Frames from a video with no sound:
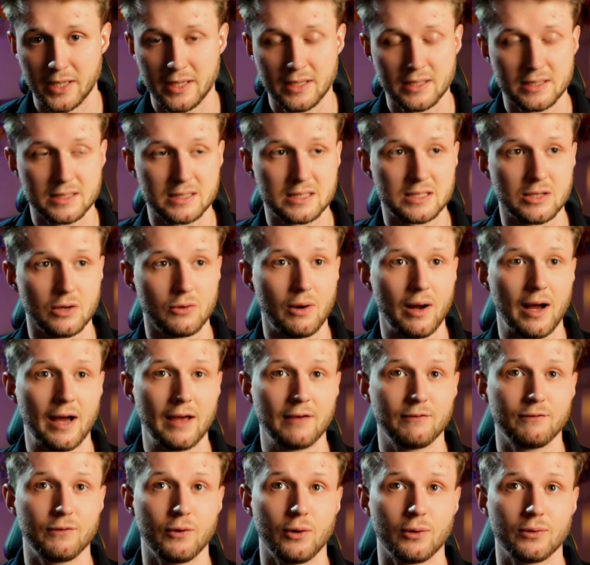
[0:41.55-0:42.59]
So I
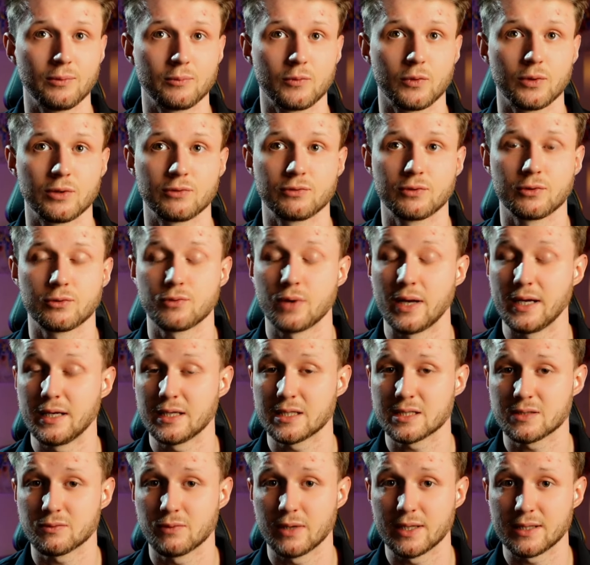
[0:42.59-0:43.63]
thought one of the
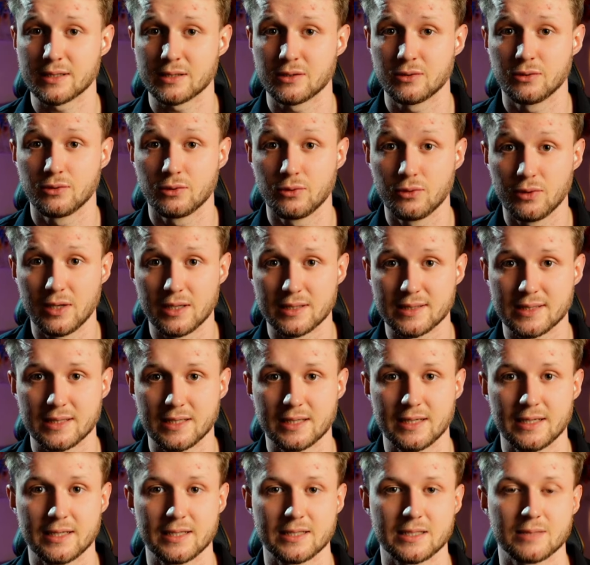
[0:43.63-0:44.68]
greatest ways to do this
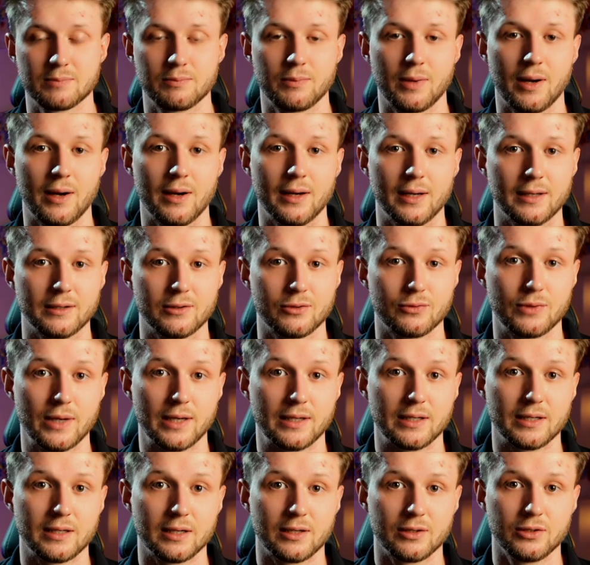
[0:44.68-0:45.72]
is by
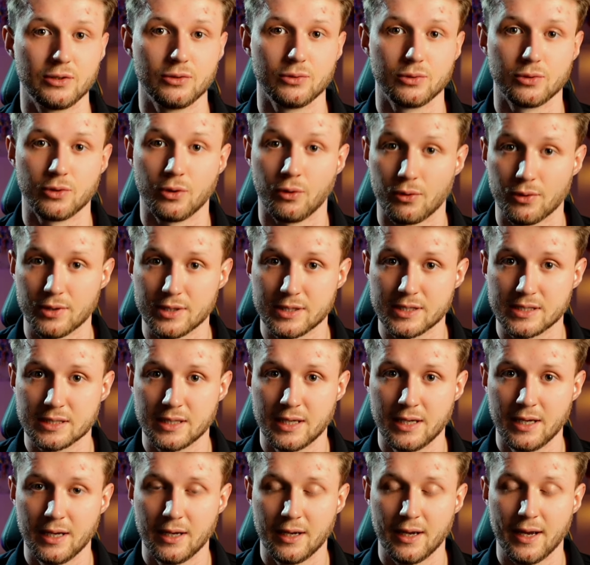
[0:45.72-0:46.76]
creating a new course
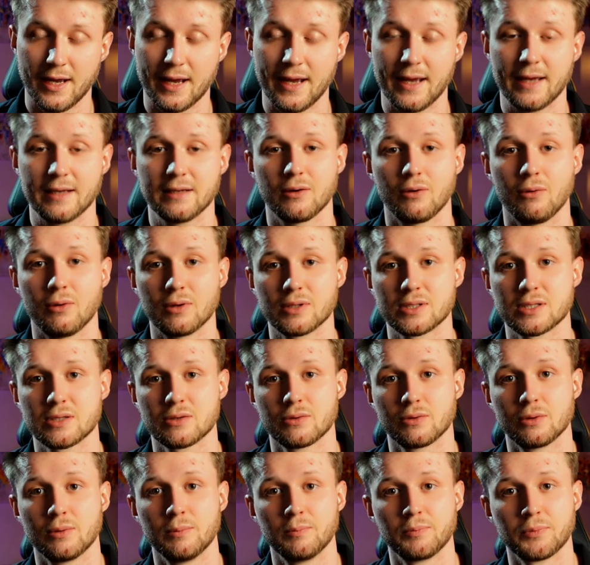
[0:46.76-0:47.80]
and
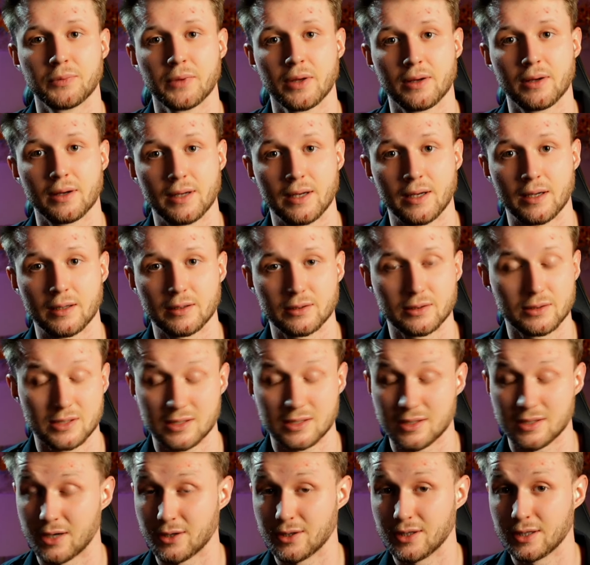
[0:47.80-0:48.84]
also
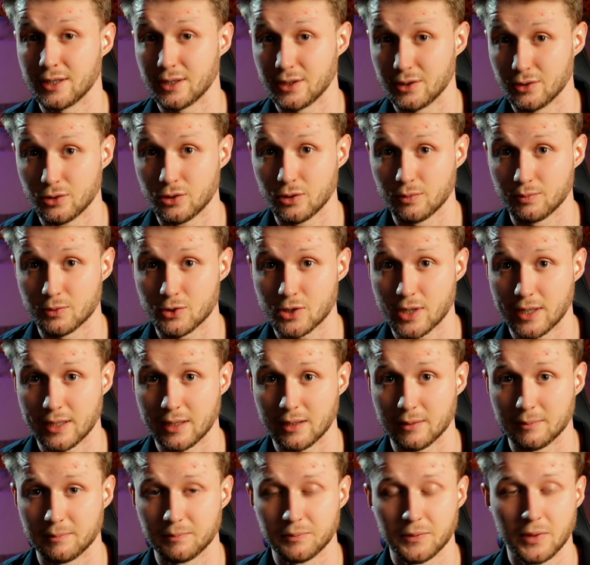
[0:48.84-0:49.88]
starting a YouTube
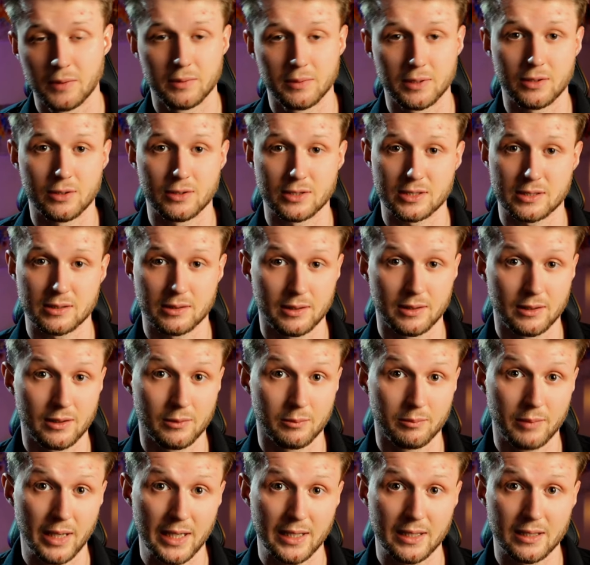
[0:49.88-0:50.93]
channel, because
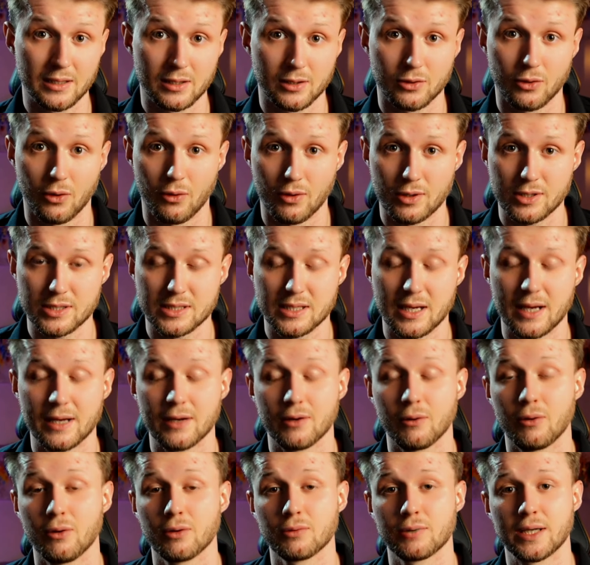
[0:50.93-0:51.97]
making a course, I
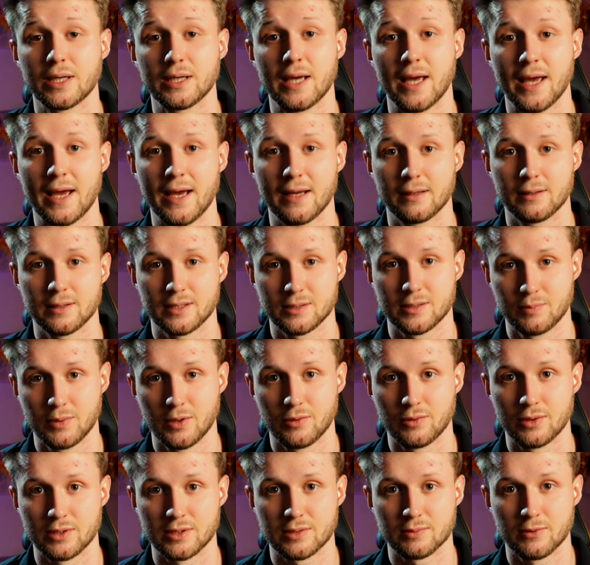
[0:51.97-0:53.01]
already had
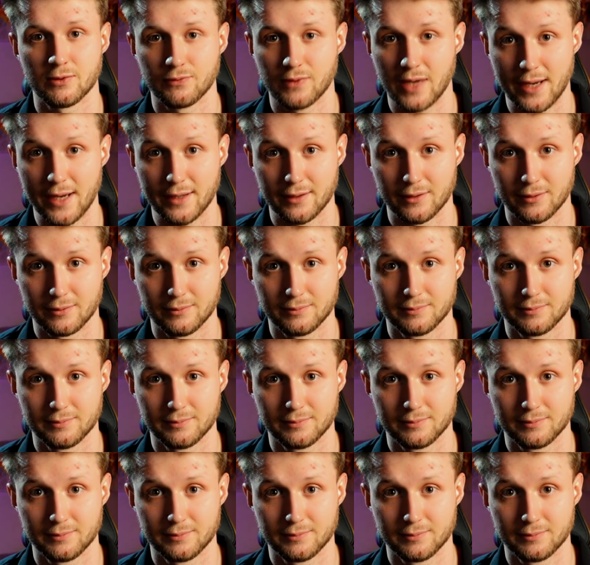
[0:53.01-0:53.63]
experience with that.